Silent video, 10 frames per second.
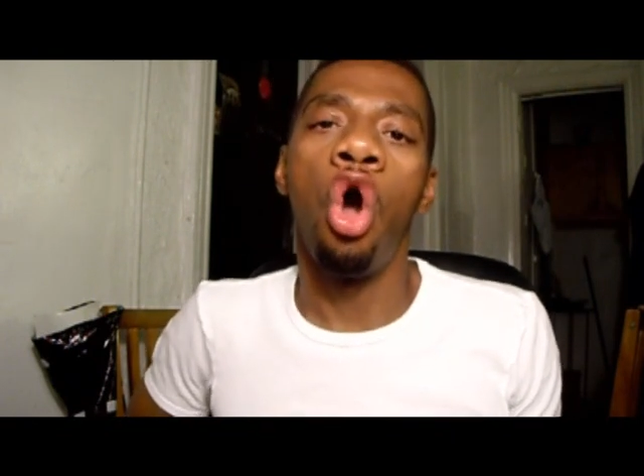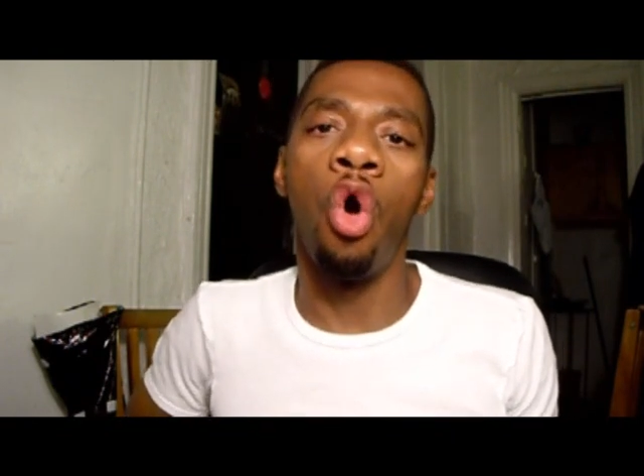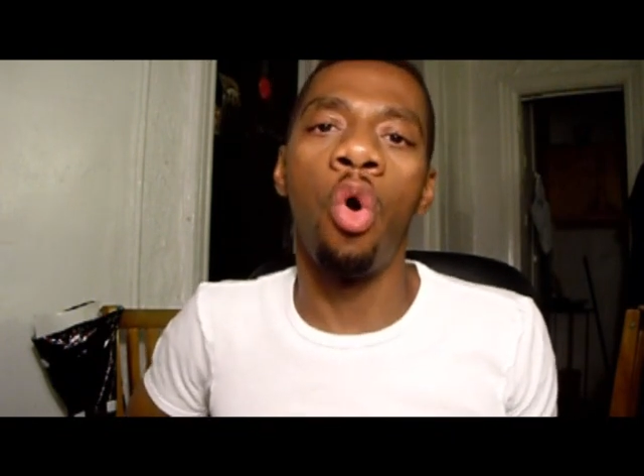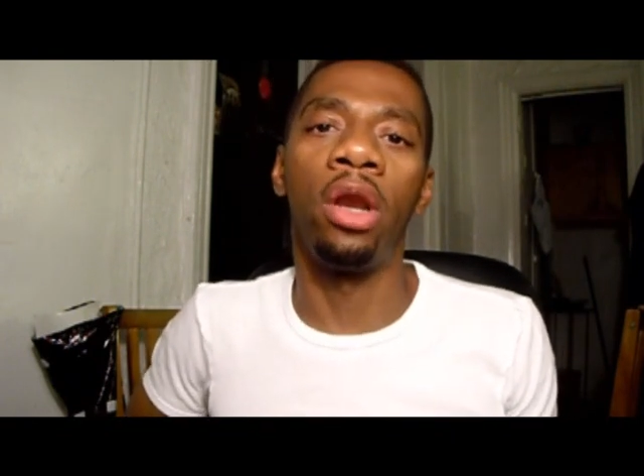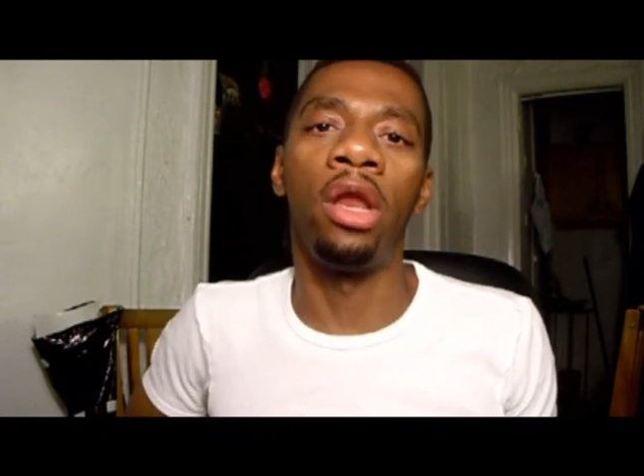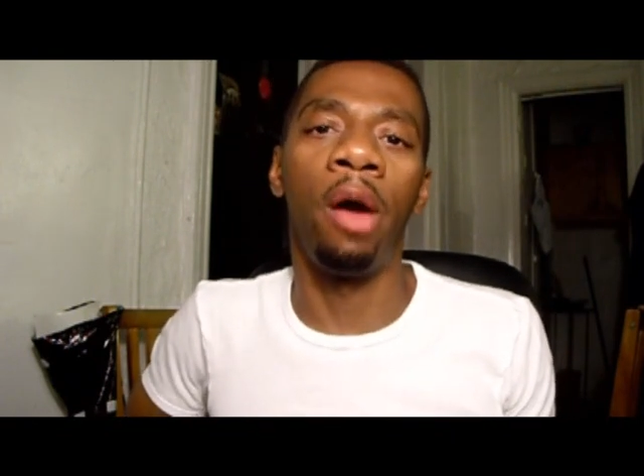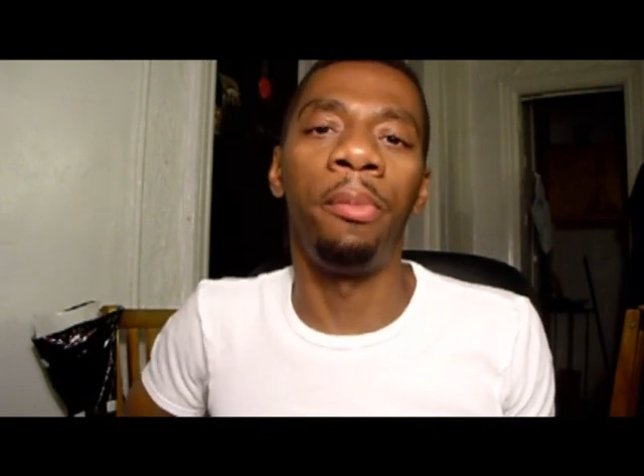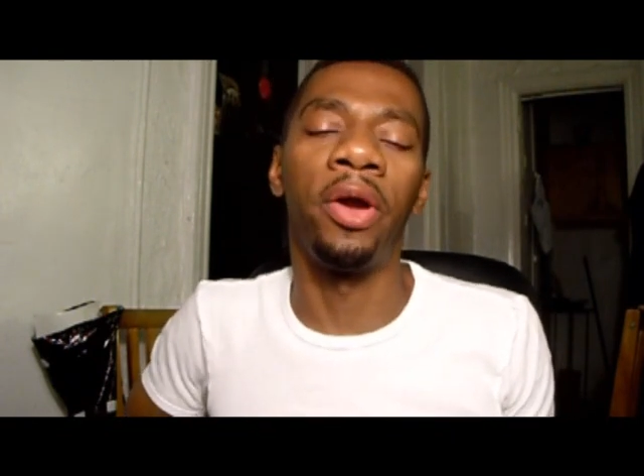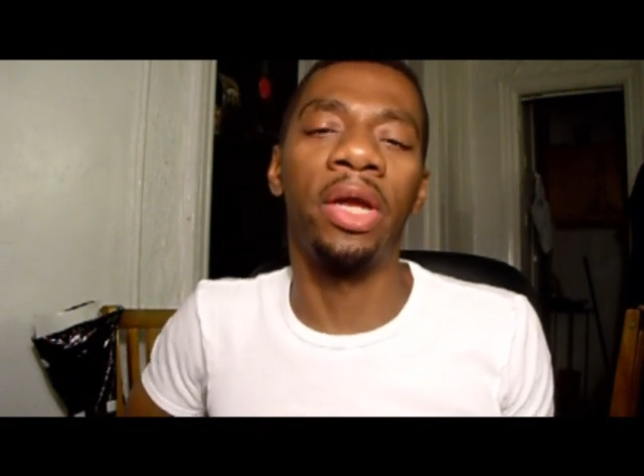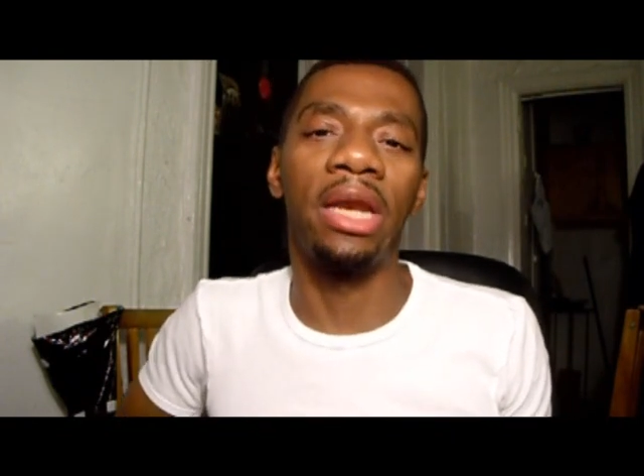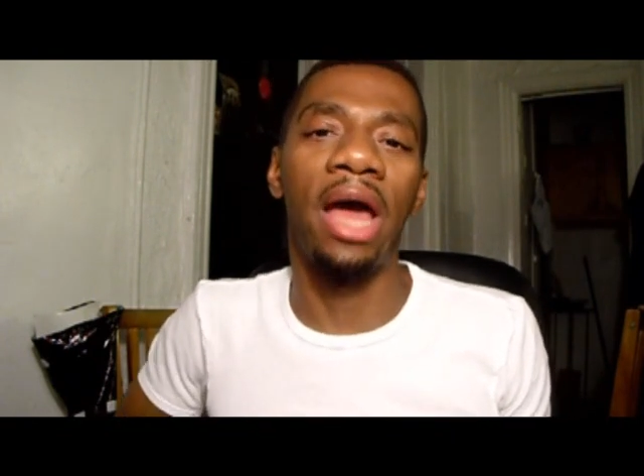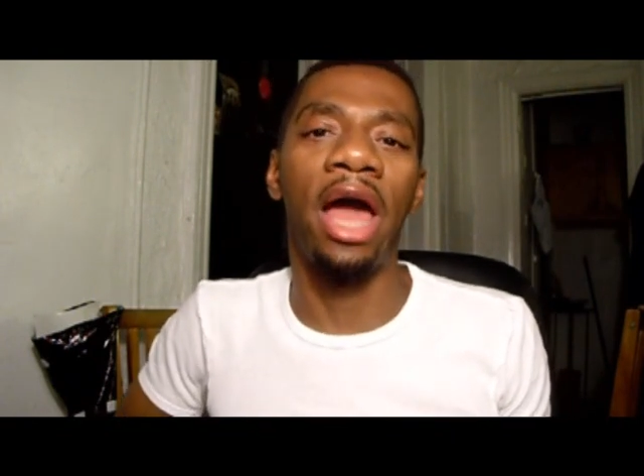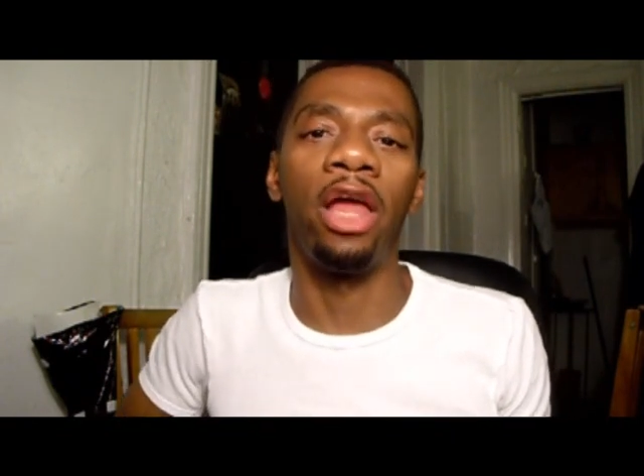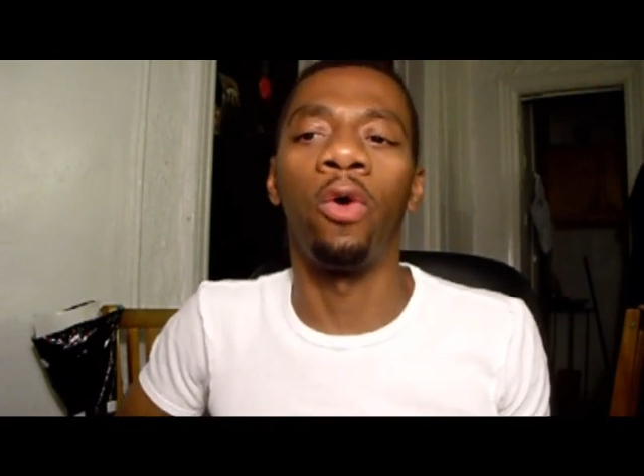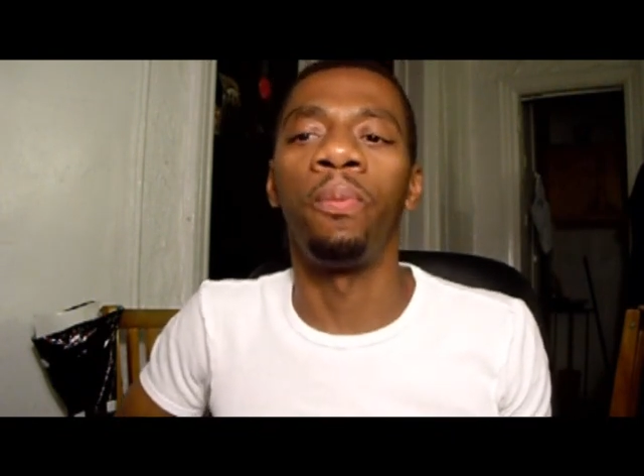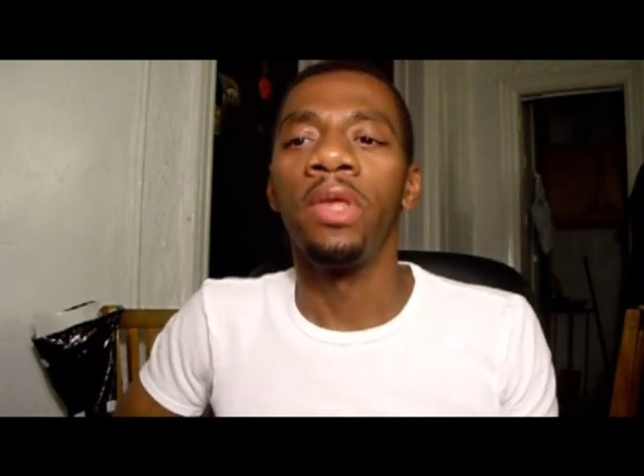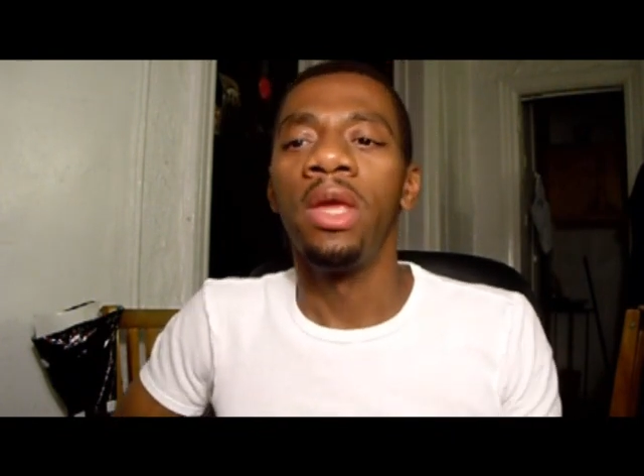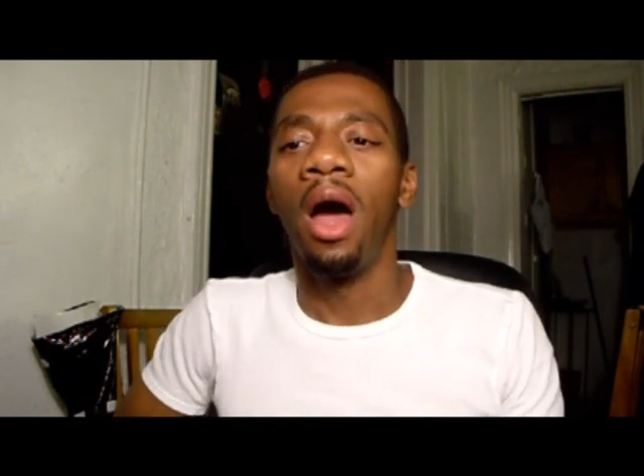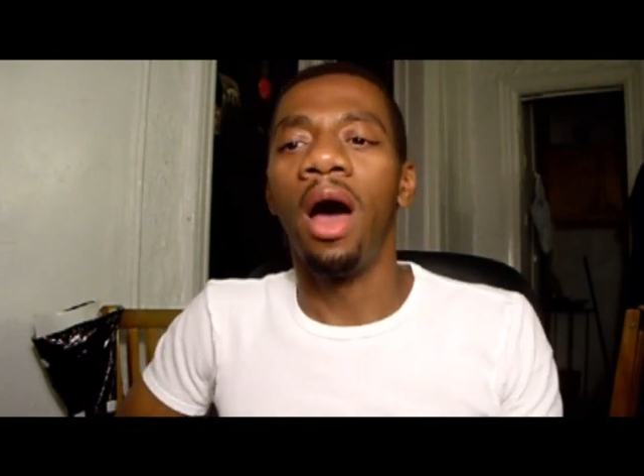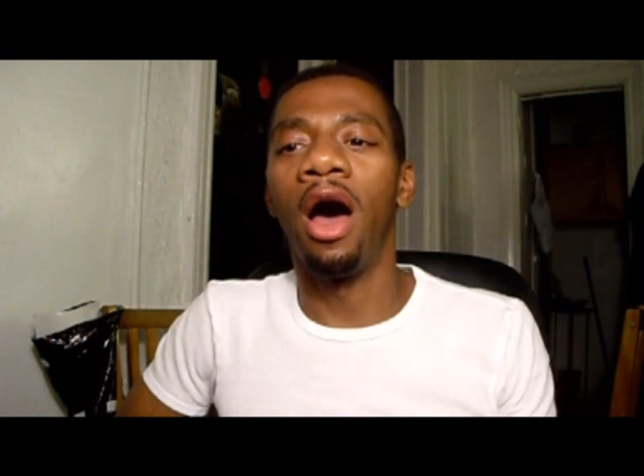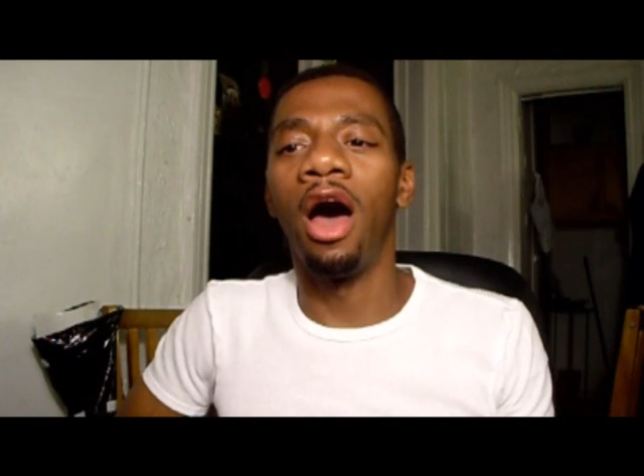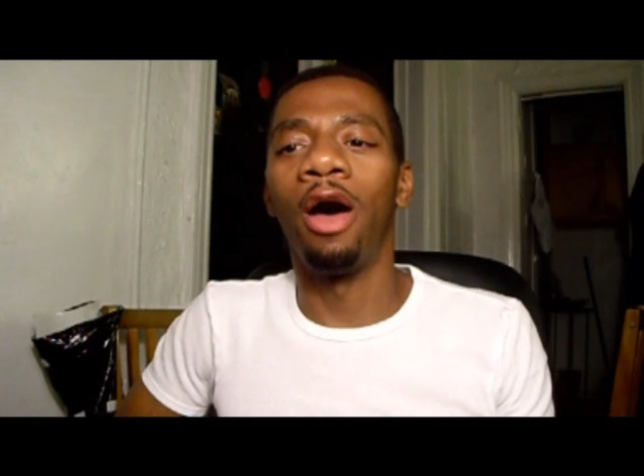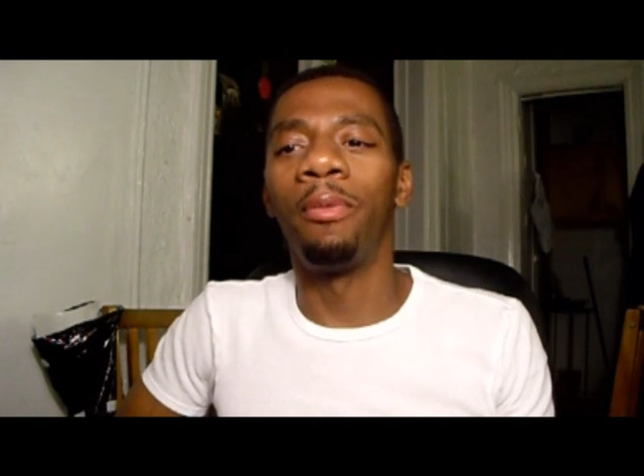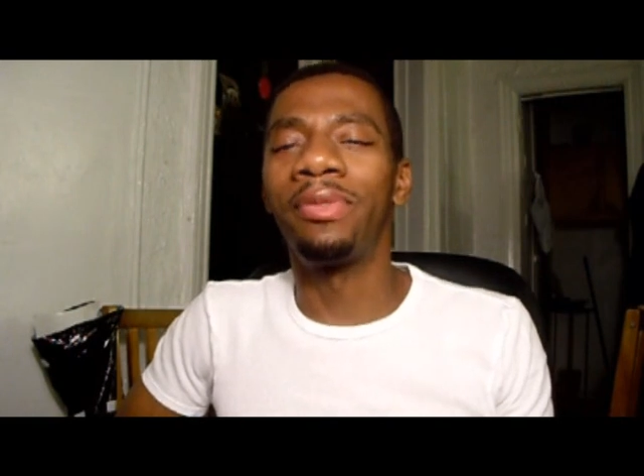much on American Idol.